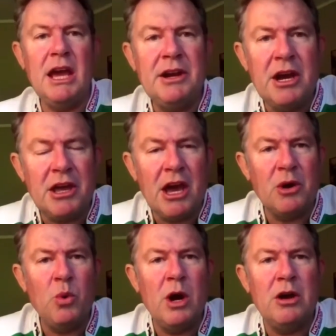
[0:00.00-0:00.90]
no,
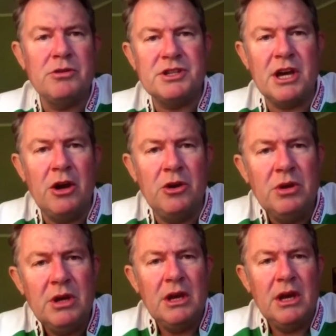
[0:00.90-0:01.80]
going well. So
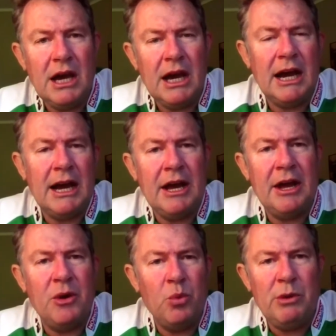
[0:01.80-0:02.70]

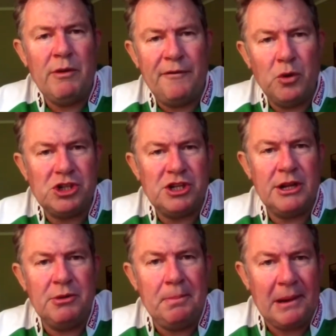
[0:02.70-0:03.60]
we were
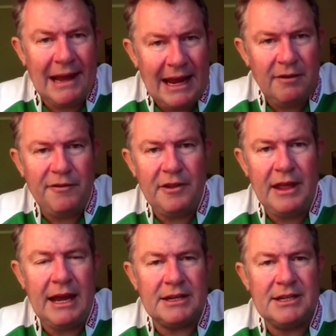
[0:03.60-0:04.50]
fortunate. We planned for
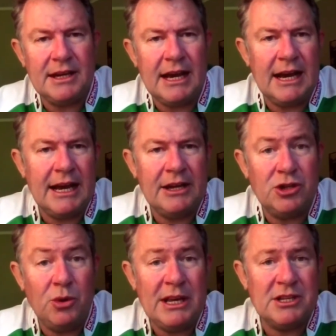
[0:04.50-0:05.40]
that
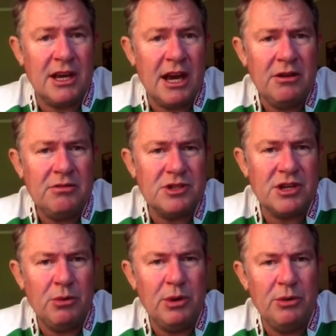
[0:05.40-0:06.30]
2 weeks ago,
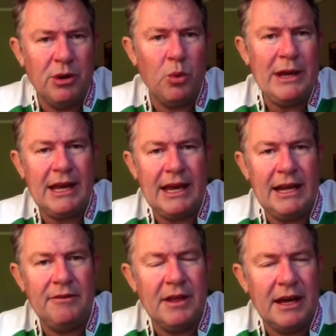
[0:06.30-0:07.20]
so we were a week
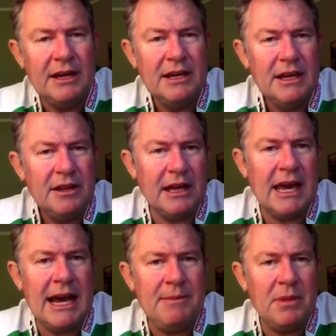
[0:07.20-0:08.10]
ahead of the
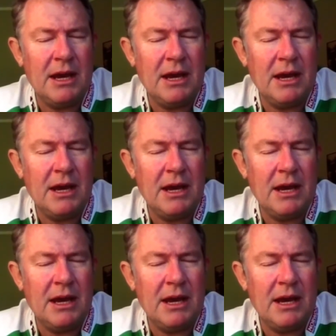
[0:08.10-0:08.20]
game.